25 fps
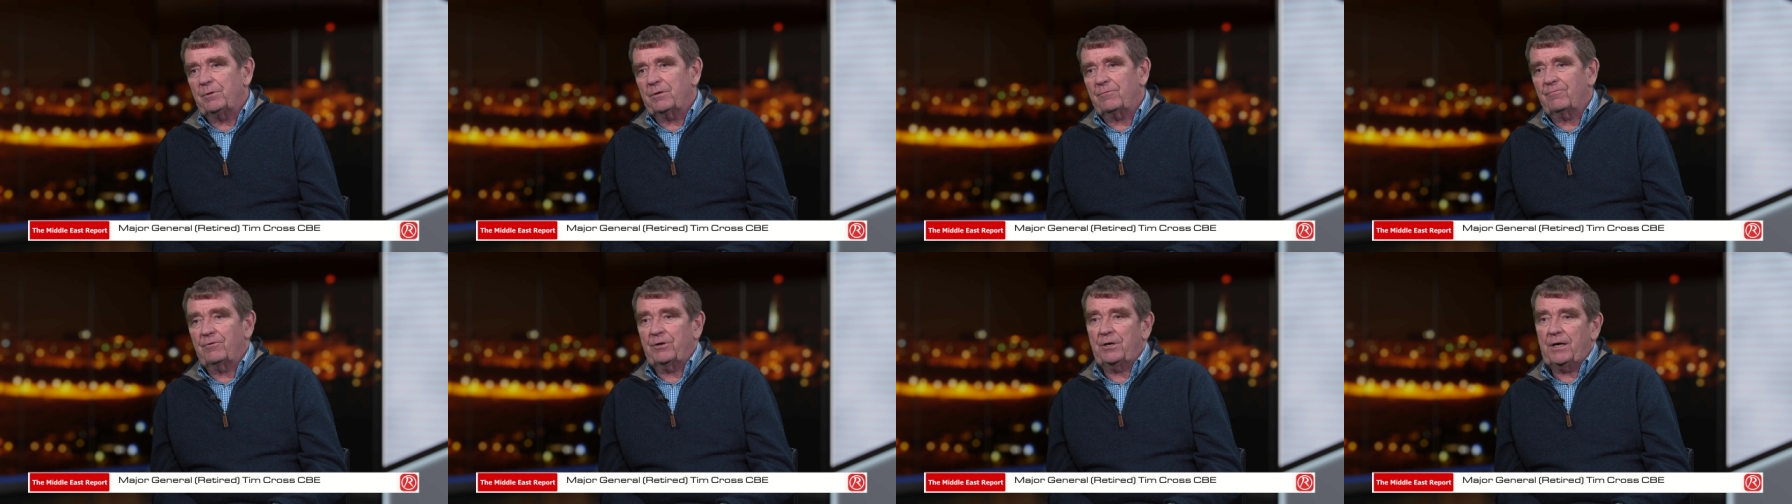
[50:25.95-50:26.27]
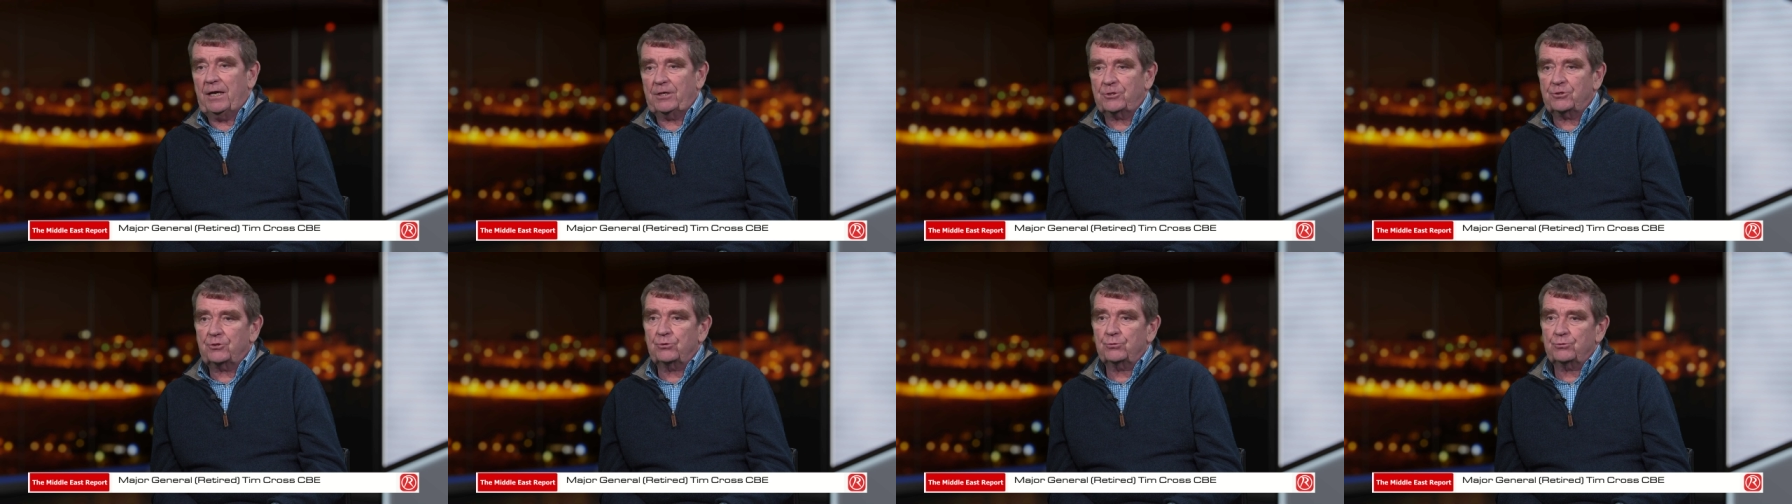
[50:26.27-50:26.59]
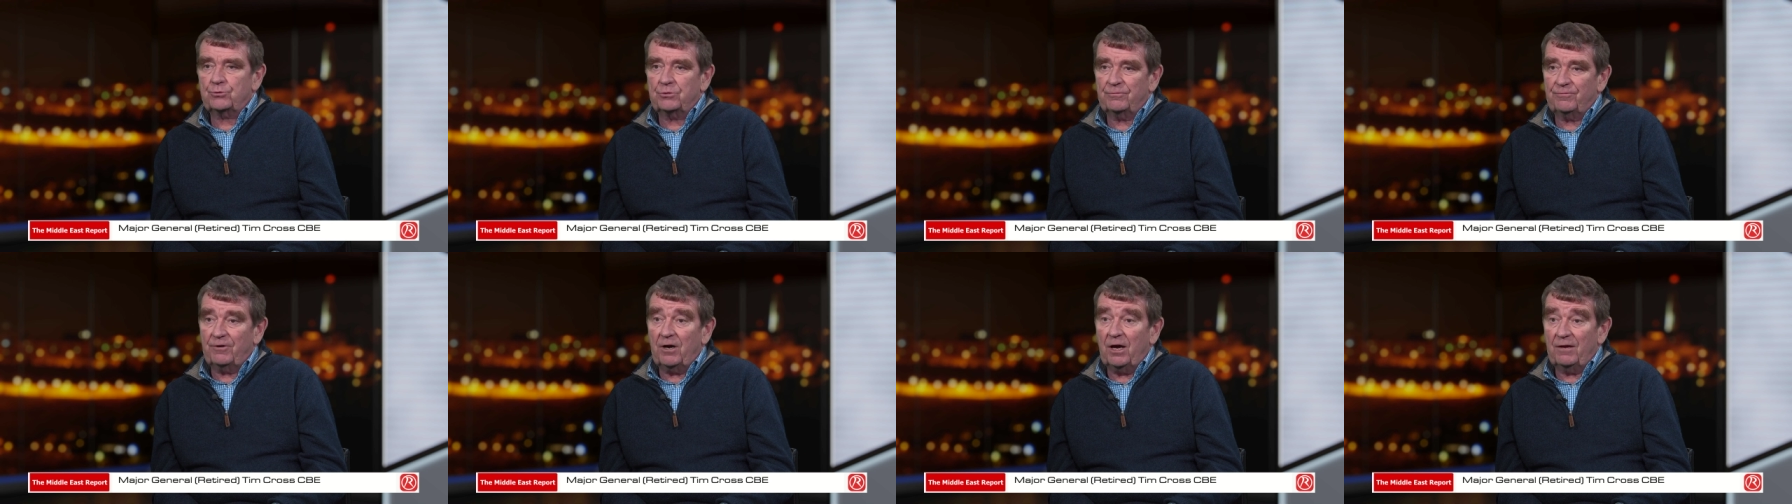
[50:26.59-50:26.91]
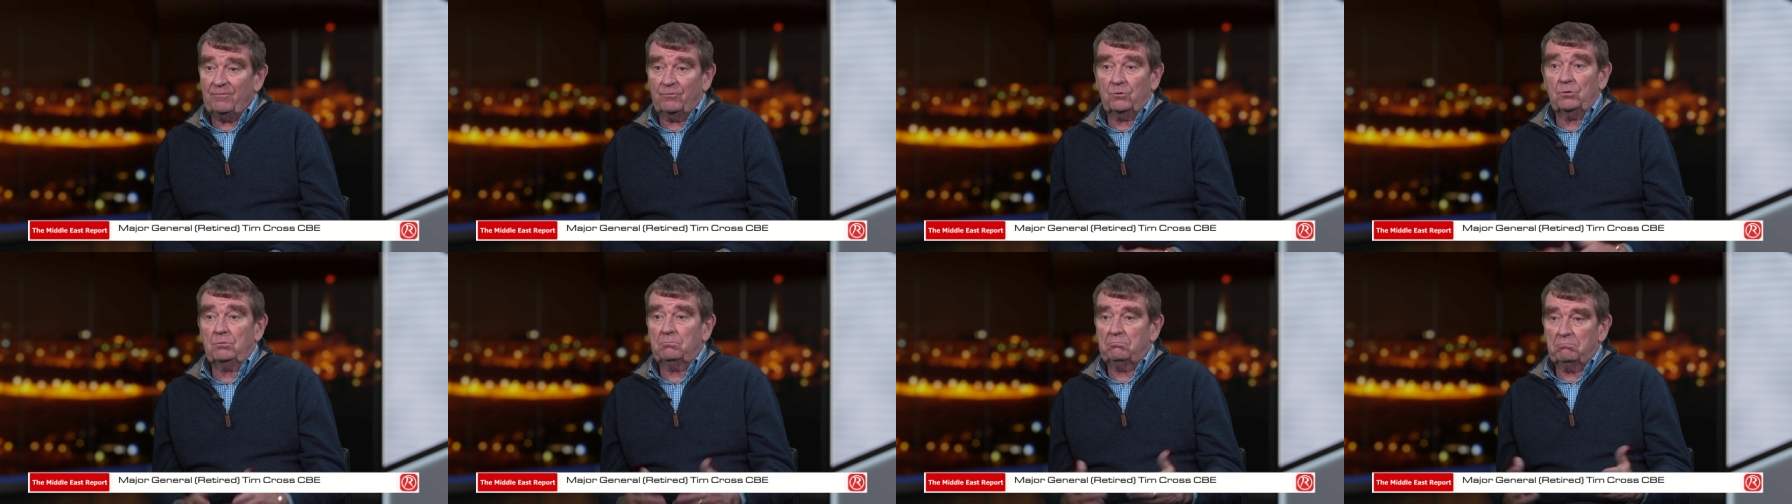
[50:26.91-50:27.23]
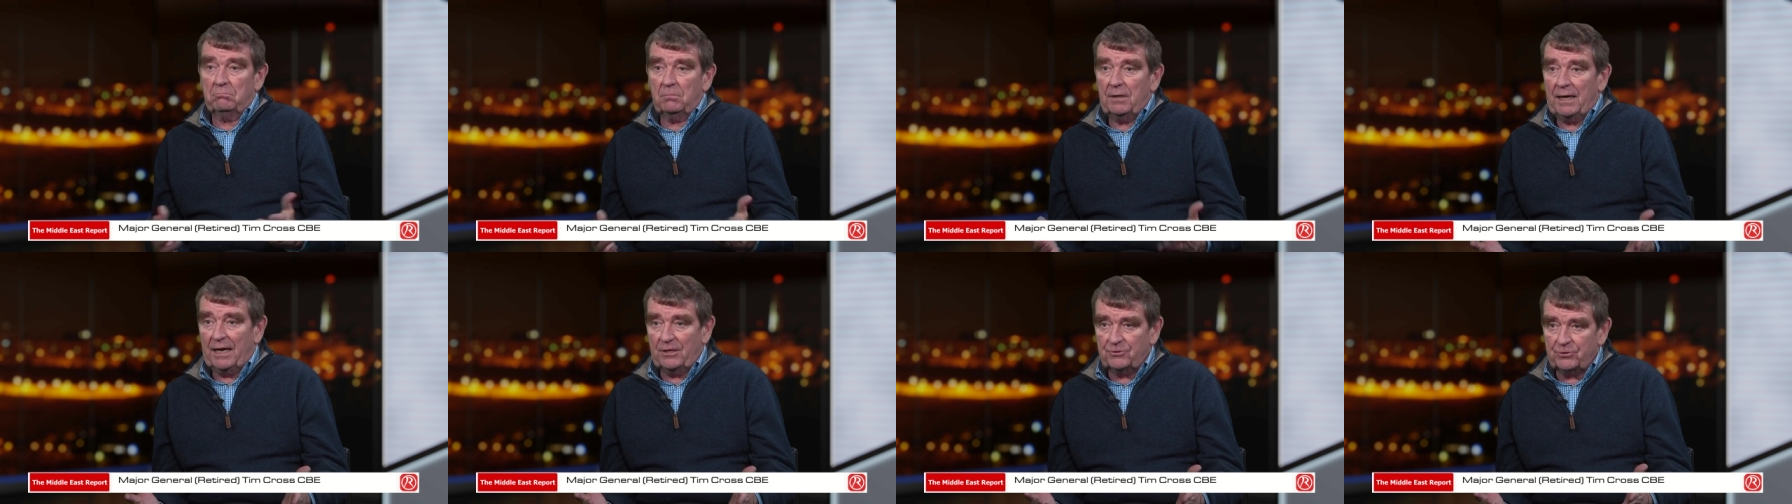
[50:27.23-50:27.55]
for national survival,
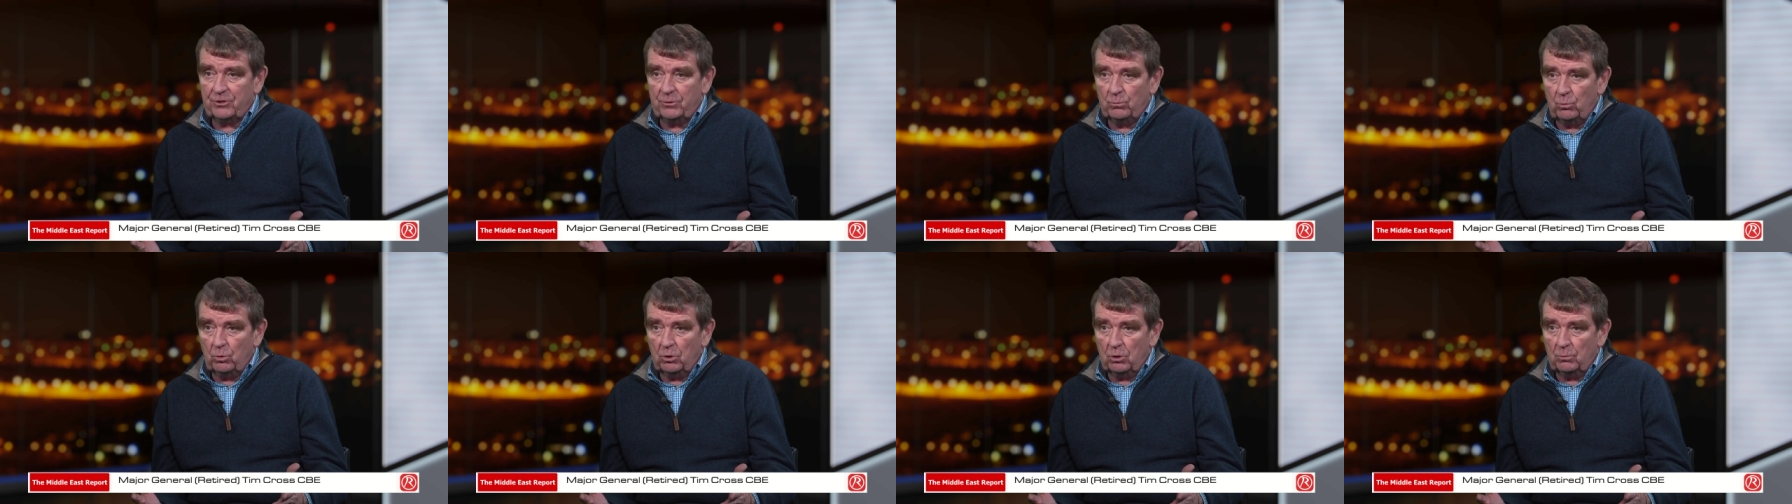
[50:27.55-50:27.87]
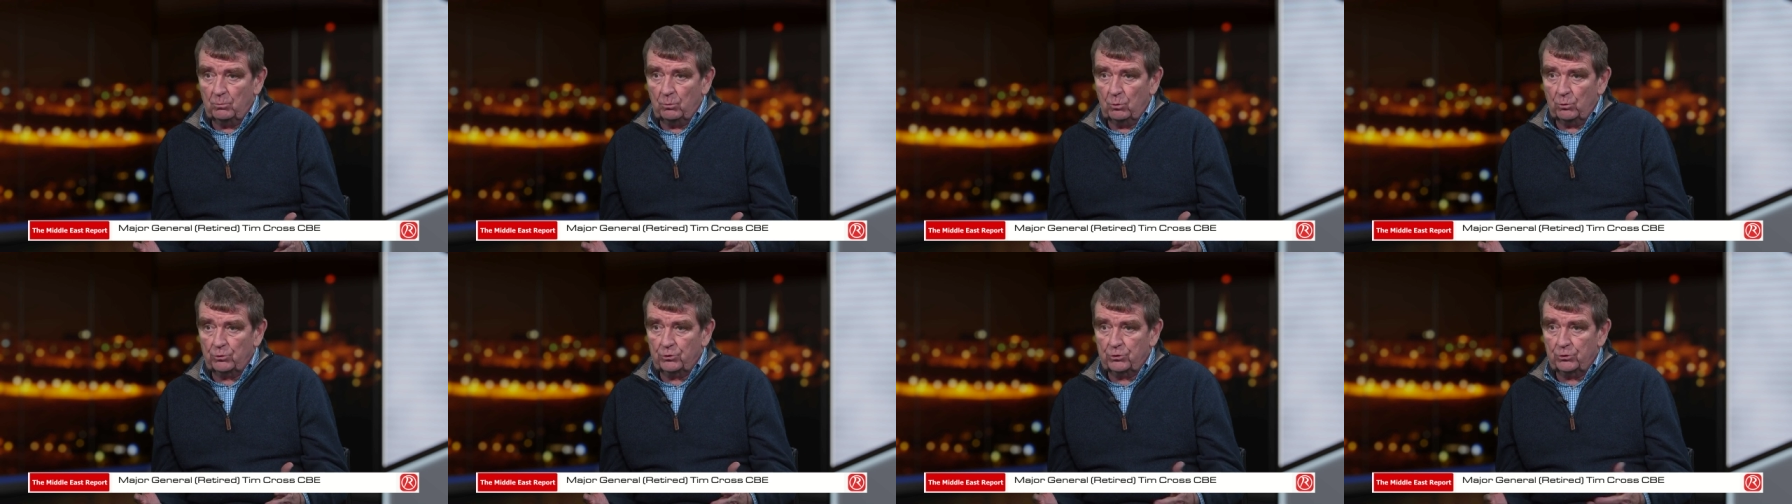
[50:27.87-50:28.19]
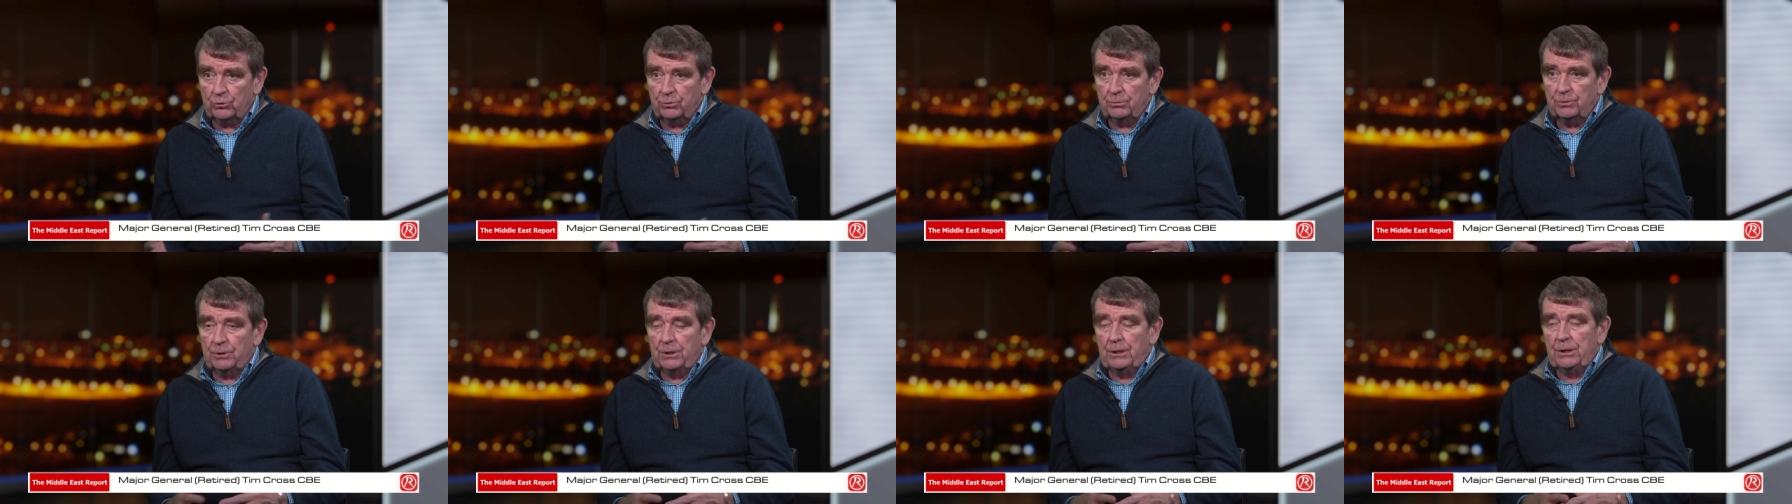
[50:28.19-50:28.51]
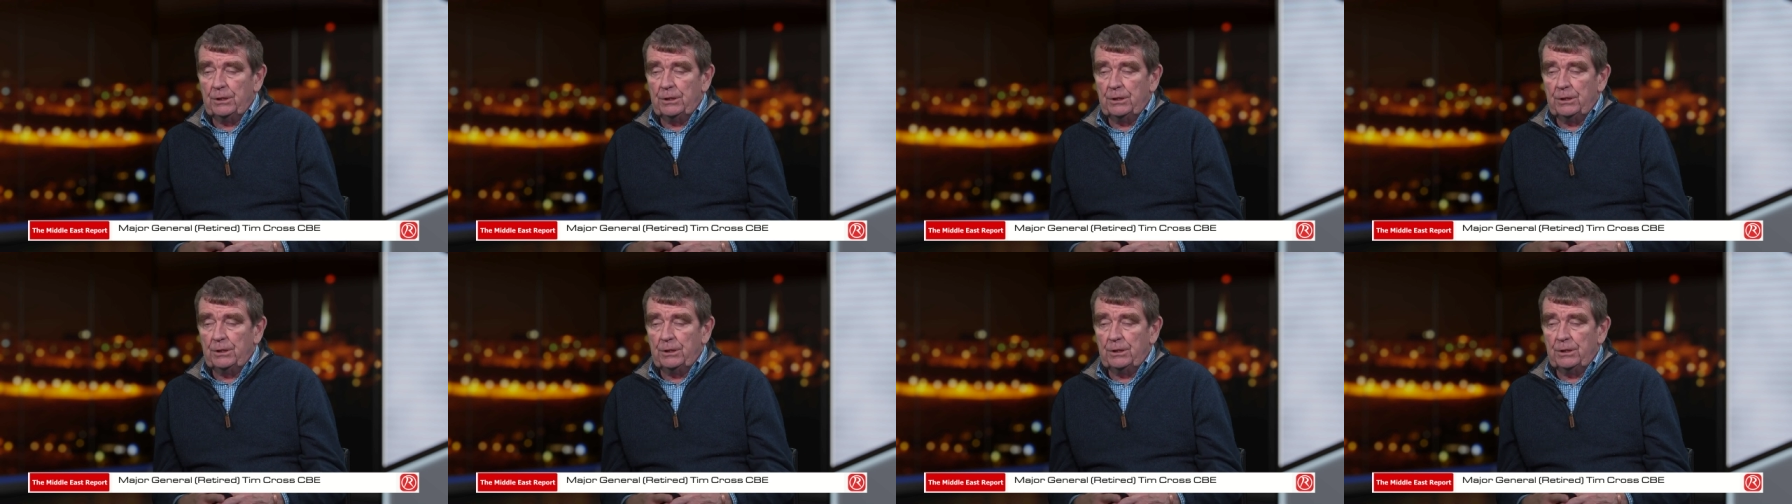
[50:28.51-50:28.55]
as in World War II.